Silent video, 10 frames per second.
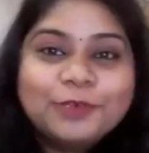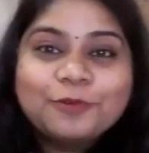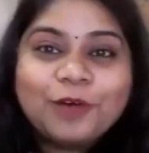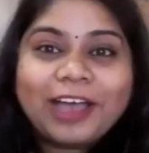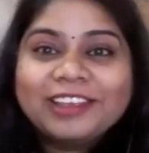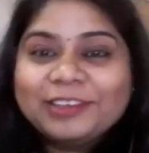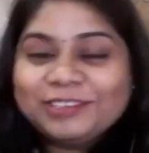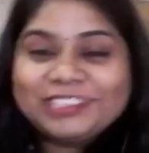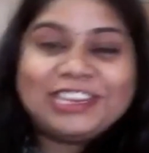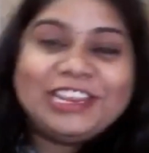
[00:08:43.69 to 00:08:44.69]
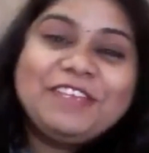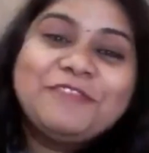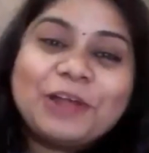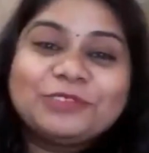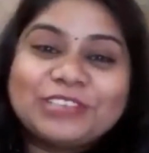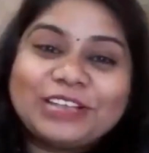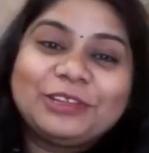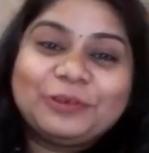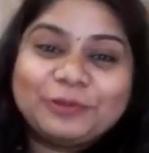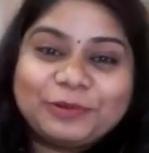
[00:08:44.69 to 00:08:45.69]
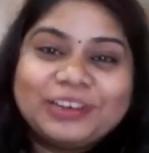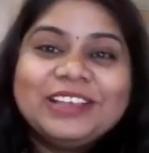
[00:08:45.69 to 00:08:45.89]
you are, just leave it outside the door,